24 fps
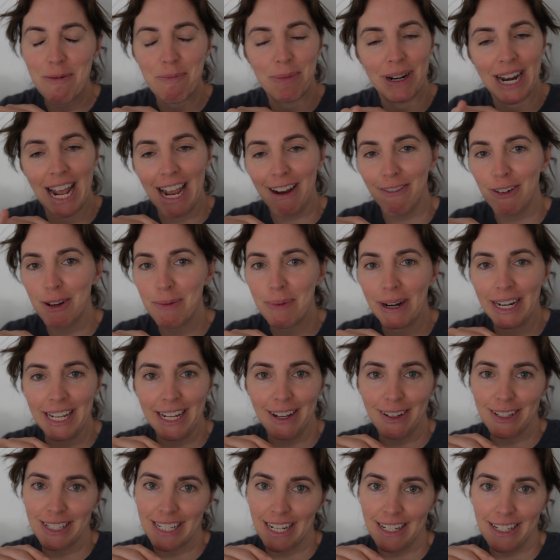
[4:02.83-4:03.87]
but everybody
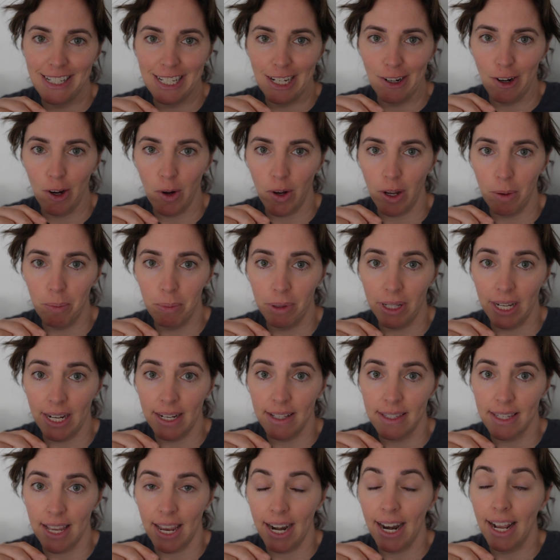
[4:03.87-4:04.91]
else had 0
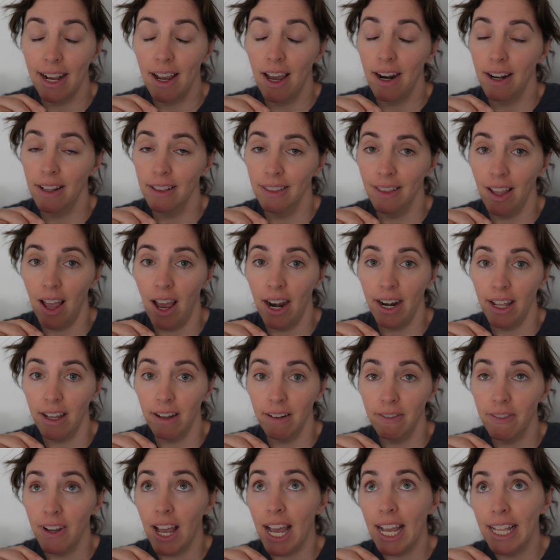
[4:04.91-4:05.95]
complaints, and I got a lot
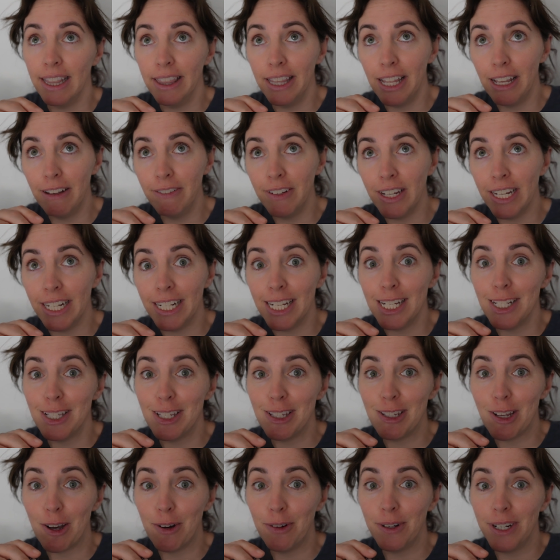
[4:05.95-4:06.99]
of, "I love it, it's
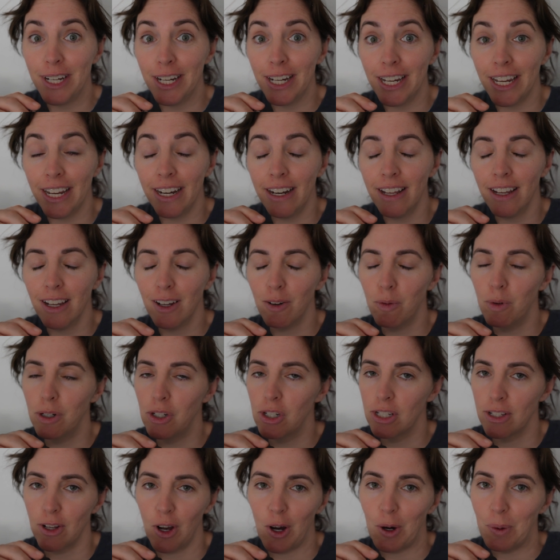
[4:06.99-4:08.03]
so good," which
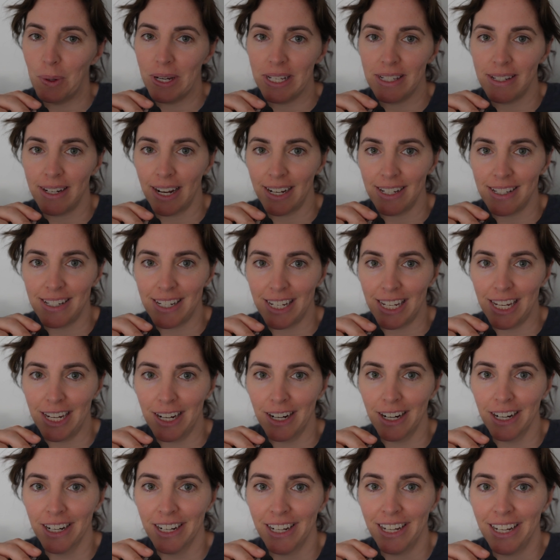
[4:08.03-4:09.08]
is always nice to
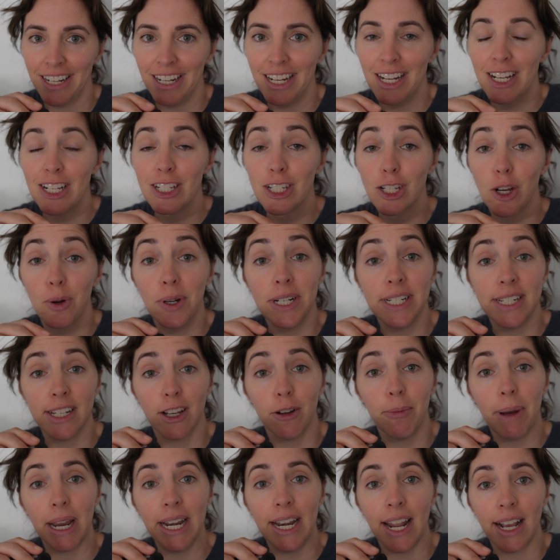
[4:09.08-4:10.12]
hear. So until
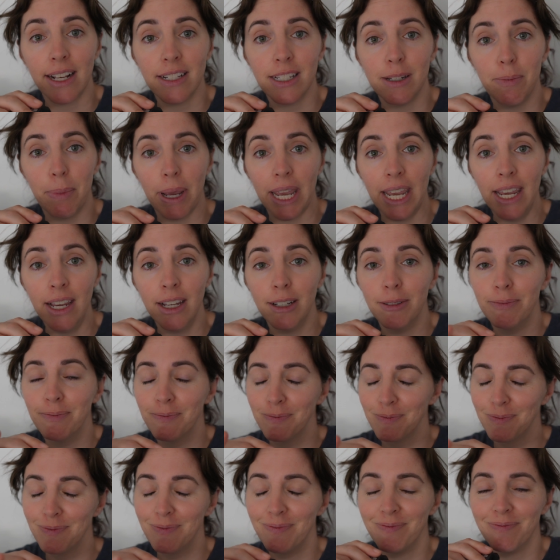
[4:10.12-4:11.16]
my next bake,
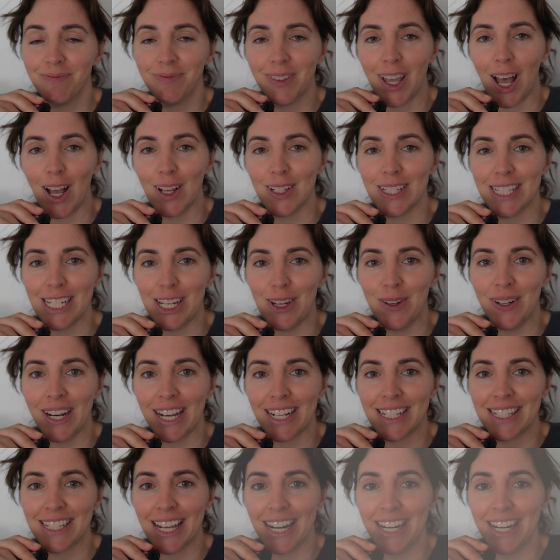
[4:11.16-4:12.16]
I'll see you next